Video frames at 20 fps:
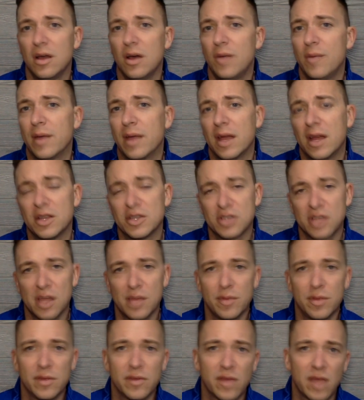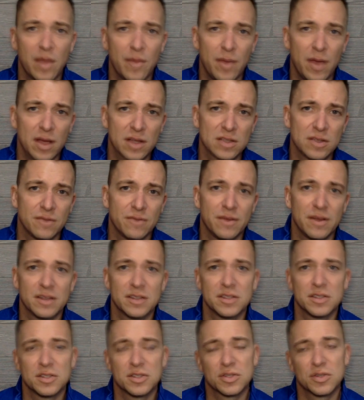Oh my gosh, I can't believe it came back so
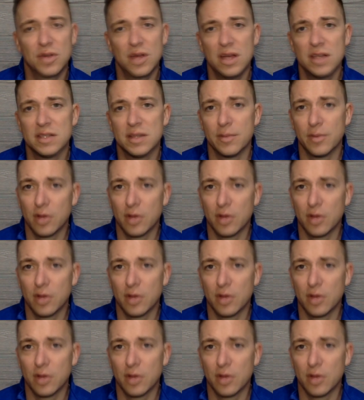fast. This was crazy.